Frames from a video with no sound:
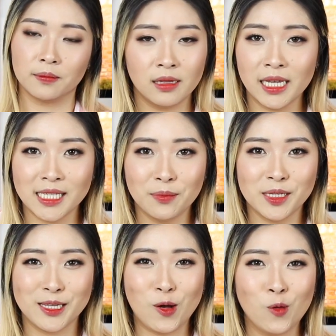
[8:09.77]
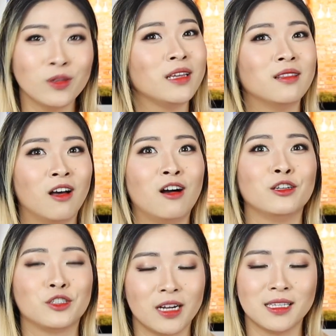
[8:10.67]
Next up is the only
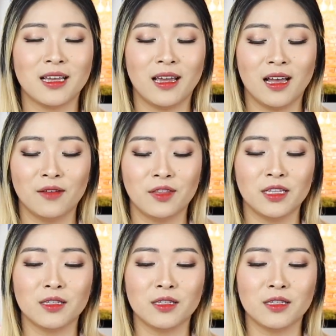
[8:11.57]
long dress I have in this